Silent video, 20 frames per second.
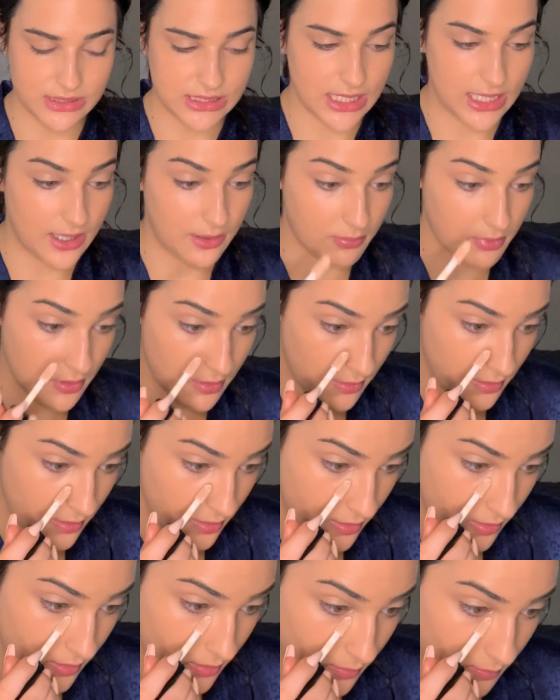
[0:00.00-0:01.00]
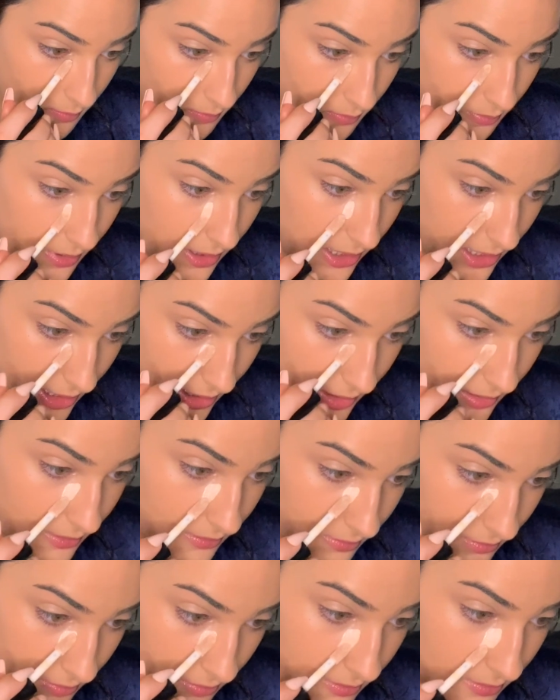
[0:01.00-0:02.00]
Tape, but